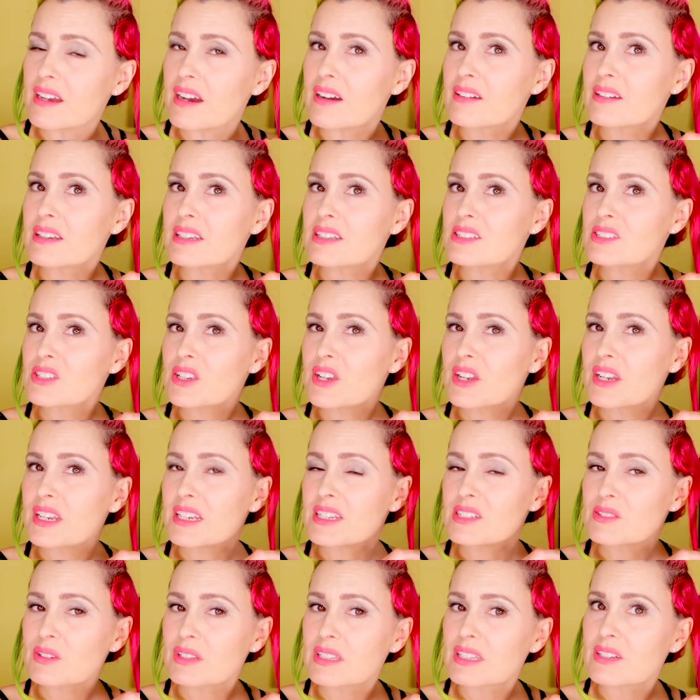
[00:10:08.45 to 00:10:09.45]
I'm going to turn it
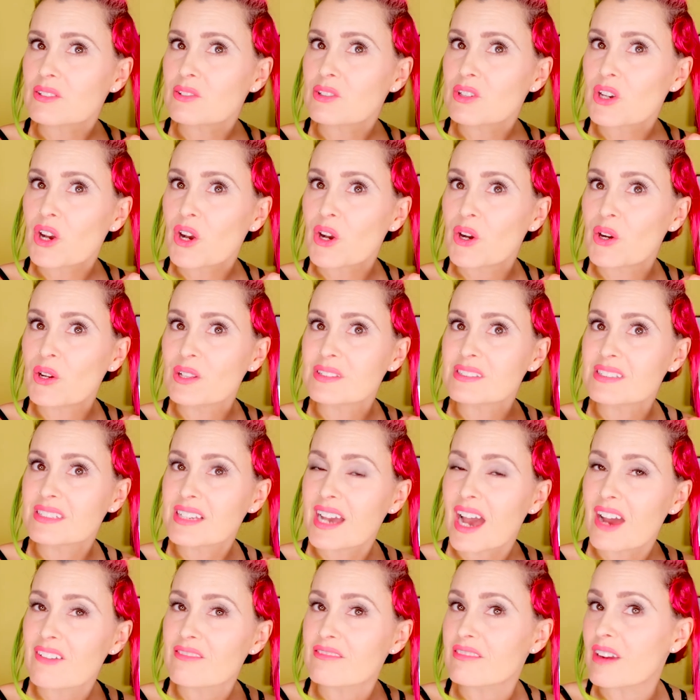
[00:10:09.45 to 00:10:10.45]
into a little curl to
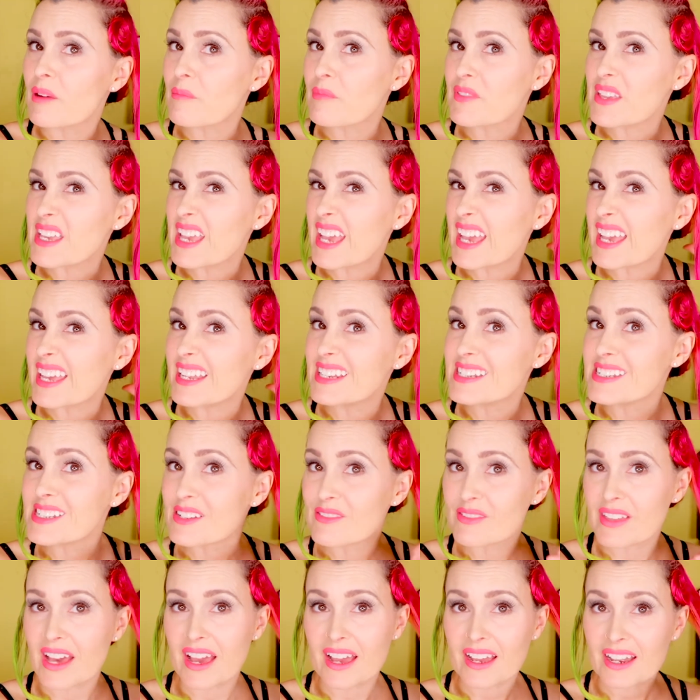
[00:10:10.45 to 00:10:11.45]
cover up the end
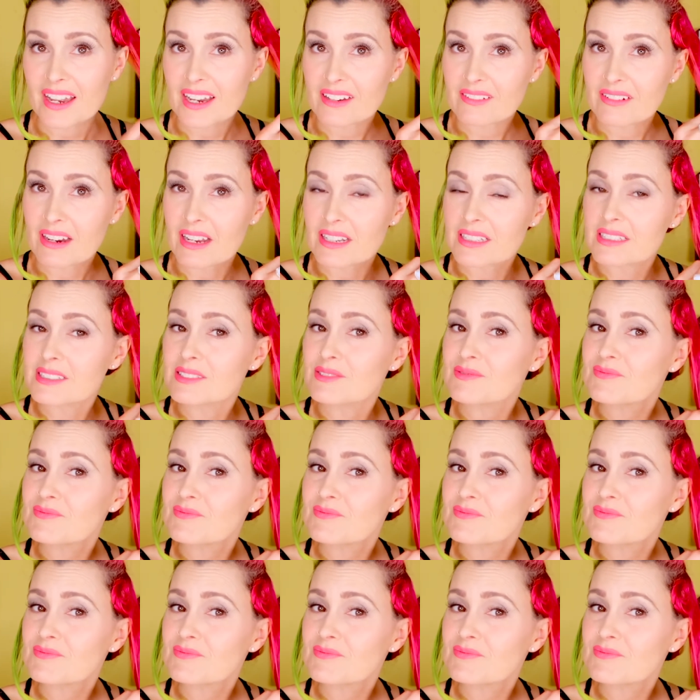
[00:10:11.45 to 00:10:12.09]
of that hair wrap.